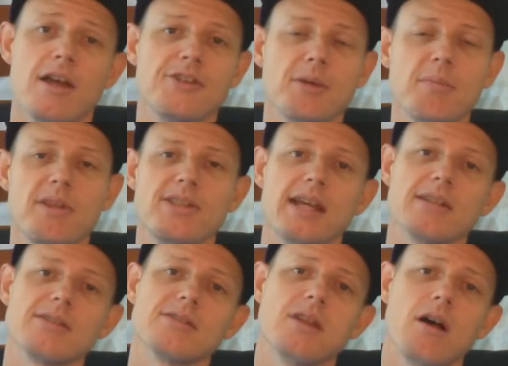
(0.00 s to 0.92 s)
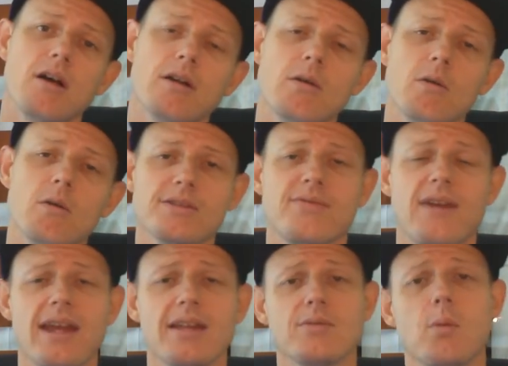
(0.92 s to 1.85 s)
Some of the Texas Longhorns
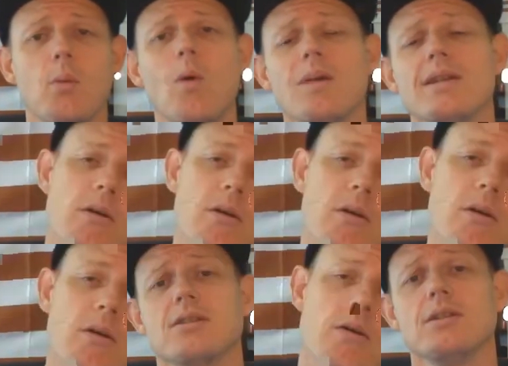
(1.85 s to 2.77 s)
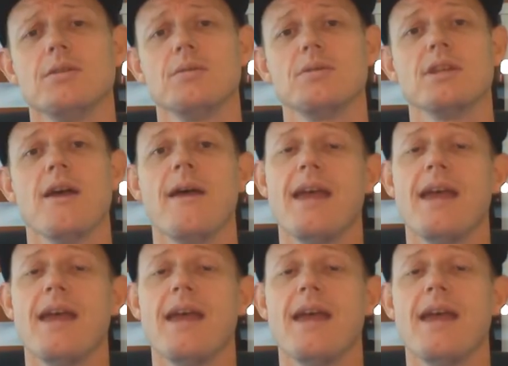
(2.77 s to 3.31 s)
fans want us to lose